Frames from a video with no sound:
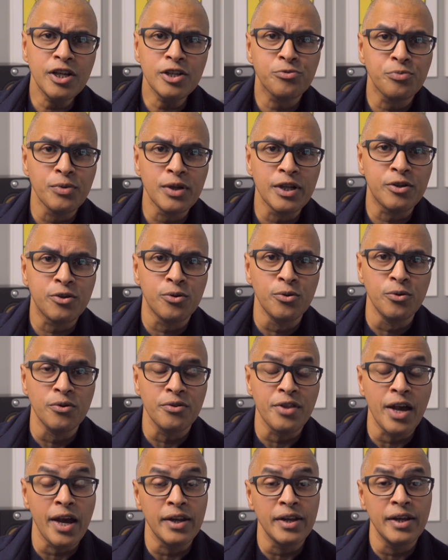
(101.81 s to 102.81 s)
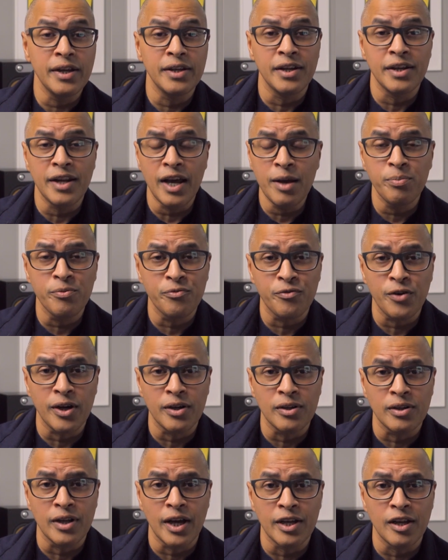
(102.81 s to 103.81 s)
it's really cool that in an
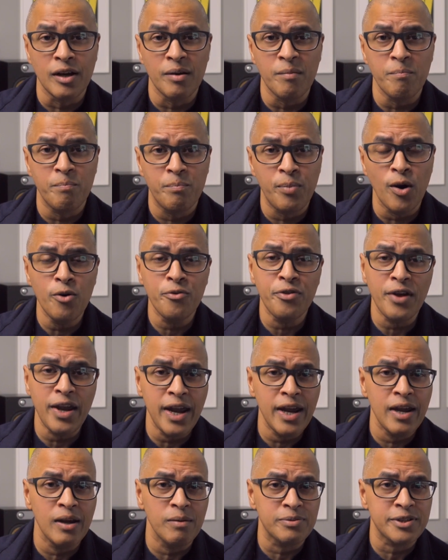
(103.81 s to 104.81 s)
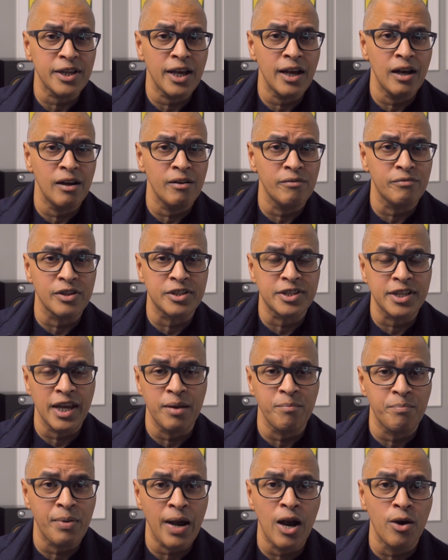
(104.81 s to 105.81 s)
amplifier lineup, both amps have the
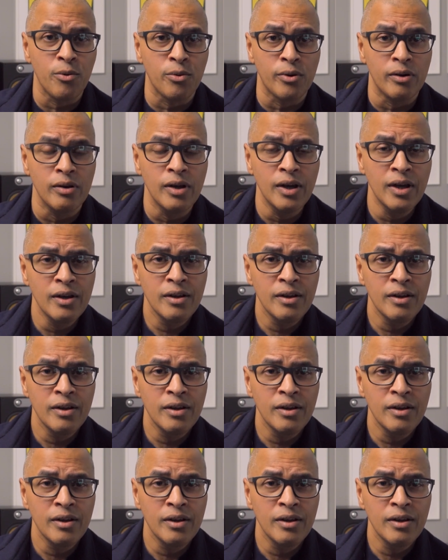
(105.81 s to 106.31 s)
same power.